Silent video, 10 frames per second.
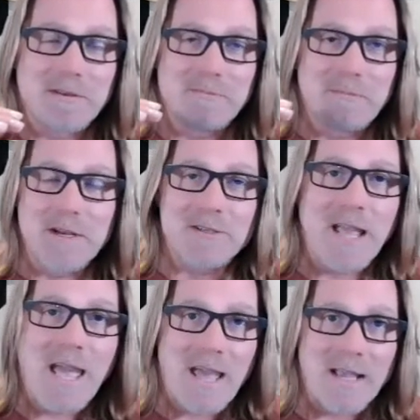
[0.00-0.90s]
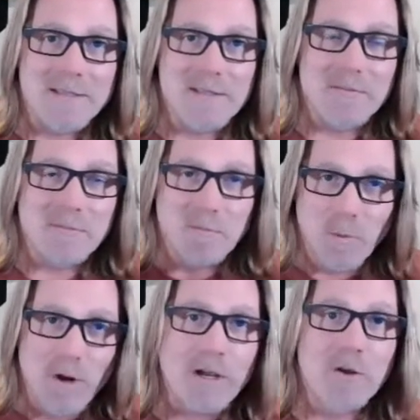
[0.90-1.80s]
Maris has that
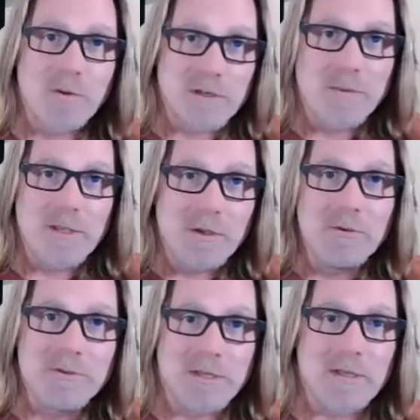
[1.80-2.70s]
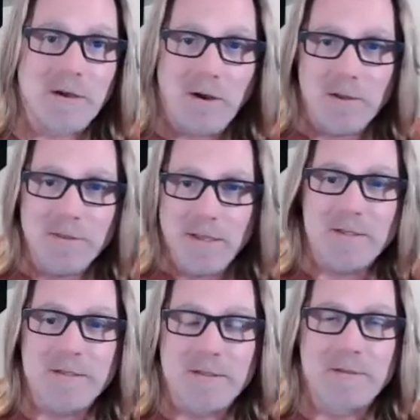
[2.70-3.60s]
we're going to be using on
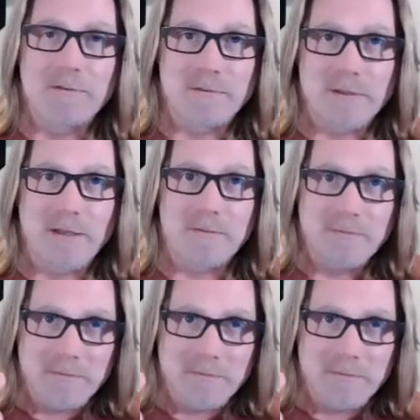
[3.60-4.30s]
this, okay?